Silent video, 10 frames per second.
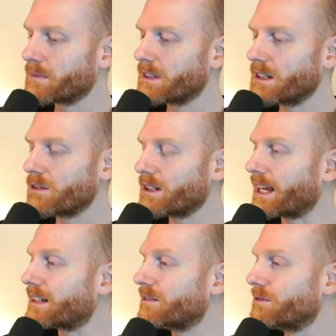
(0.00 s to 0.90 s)
They're not
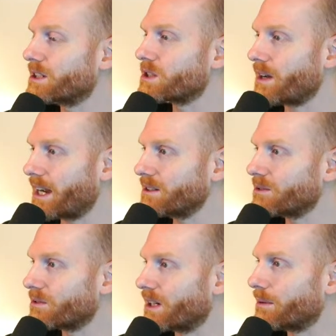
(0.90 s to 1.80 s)
actively trying
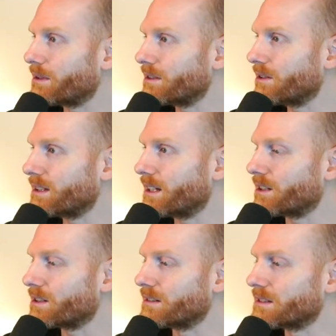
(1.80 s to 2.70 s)
to grab your
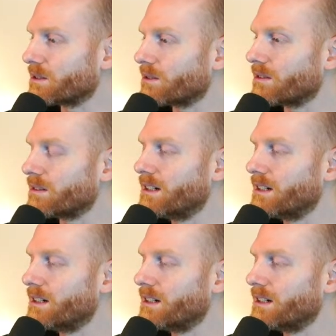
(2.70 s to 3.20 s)
attention. So